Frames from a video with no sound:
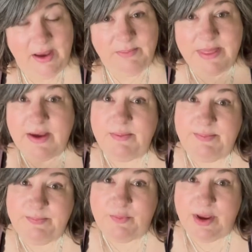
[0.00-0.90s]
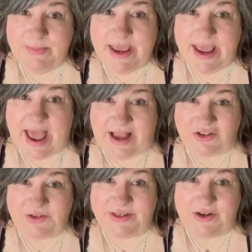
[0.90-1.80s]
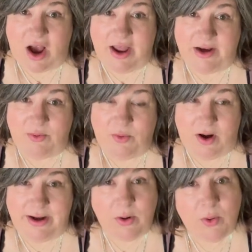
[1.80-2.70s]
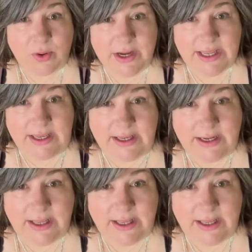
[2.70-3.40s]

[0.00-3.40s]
but that we may actually not want or need.